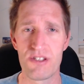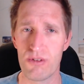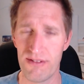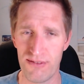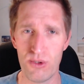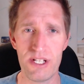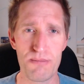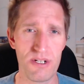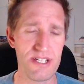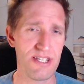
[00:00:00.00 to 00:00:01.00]
to avoid
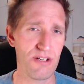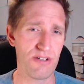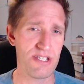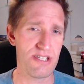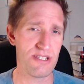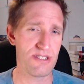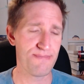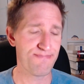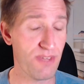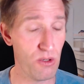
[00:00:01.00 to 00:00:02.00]
price increases,
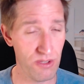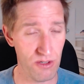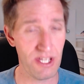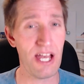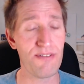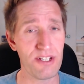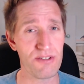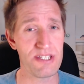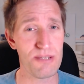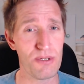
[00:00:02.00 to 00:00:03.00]
although they have
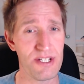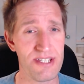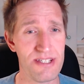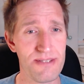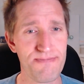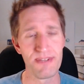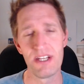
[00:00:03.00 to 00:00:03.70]
increased the prices.